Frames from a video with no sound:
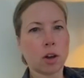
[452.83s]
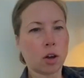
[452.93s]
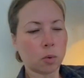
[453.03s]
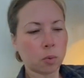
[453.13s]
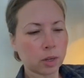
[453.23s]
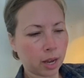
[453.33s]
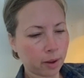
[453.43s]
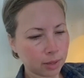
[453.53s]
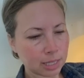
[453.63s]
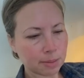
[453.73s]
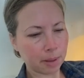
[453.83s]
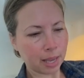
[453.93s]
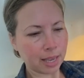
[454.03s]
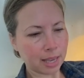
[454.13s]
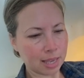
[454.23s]
Y'all, when I was
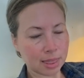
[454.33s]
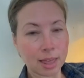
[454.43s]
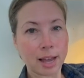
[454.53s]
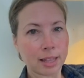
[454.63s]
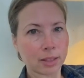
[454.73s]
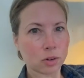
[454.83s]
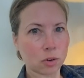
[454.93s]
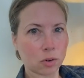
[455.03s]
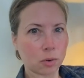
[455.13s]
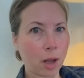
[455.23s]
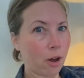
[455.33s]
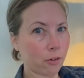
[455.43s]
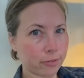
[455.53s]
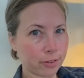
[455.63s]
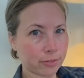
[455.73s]
making that little
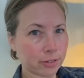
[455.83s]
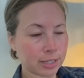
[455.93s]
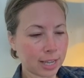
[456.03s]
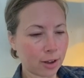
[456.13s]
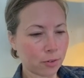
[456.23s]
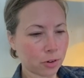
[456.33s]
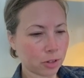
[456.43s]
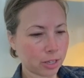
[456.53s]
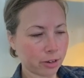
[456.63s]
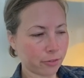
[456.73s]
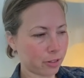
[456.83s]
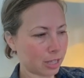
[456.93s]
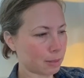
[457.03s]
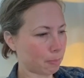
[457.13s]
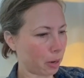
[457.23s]
outfit for Scout earlier for
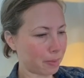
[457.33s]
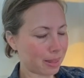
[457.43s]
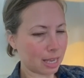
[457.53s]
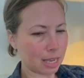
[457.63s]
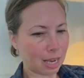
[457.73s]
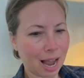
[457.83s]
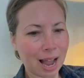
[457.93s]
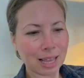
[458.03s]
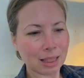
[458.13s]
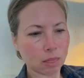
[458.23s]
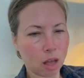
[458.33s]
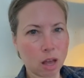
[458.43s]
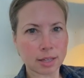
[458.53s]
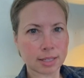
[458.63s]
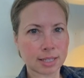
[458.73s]
this Barbie thing, I
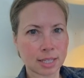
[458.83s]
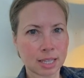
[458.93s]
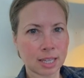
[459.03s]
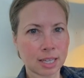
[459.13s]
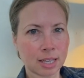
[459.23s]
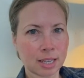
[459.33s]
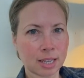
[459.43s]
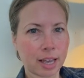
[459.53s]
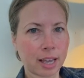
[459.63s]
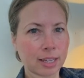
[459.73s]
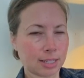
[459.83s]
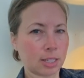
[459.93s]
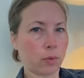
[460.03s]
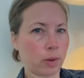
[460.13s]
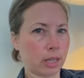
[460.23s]
lost a
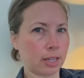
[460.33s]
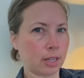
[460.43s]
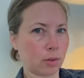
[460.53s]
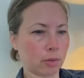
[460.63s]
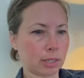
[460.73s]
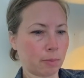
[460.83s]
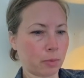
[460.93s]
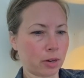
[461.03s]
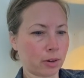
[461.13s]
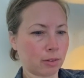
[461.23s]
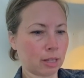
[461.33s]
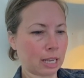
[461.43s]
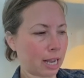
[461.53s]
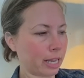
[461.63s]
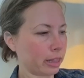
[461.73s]
sewing needle somewhere.
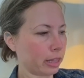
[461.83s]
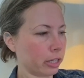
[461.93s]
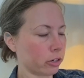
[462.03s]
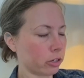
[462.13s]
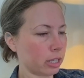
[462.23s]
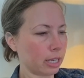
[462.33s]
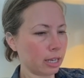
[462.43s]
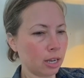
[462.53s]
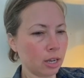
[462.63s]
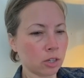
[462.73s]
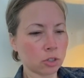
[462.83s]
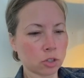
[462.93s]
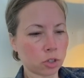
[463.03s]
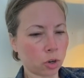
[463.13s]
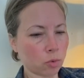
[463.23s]
Like, I literally
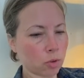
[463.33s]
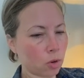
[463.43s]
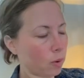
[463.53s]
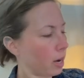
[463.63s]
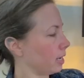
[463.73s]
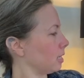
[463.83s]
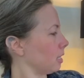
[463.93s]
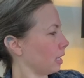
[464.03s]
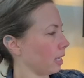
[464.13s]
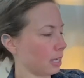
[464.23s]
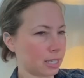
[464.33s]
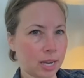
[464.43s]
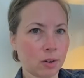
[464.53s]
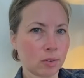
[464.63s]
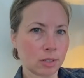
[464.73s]
don't know why I didn't lay it
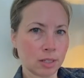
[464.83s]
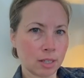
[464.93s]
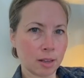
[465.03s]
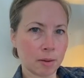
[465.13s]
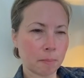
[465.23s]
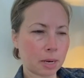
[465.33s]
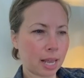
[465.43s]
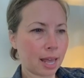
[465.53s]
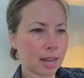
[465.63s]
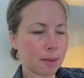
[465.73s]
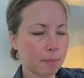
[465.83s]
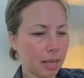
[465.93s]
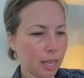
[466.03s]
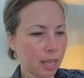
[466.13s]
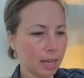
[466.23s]
down, but I had it in my
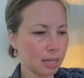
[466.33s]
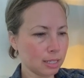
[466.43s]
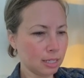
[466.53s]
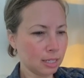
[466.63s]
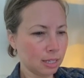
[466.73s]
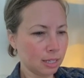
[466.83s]
hand,